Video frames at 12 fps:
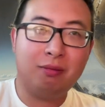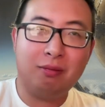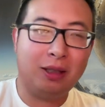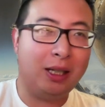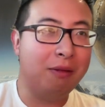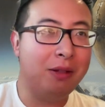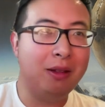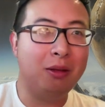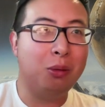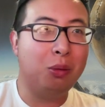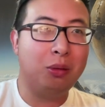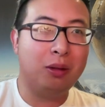
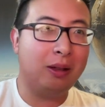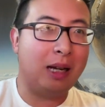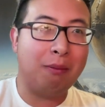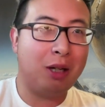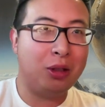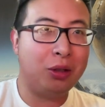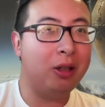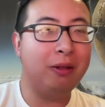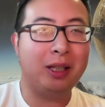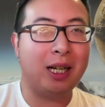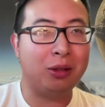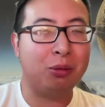given I'm not sure if
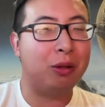you guys